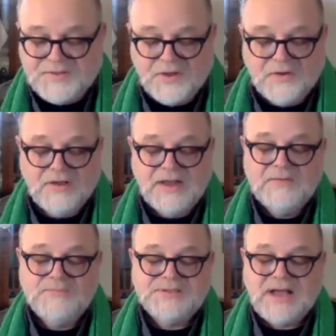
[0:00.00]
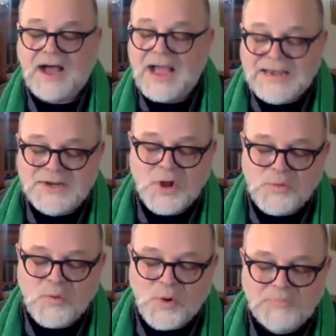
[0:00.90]
though, and it was I no
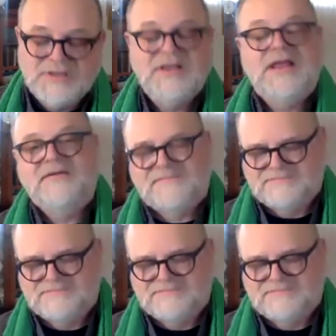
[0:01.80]
more believe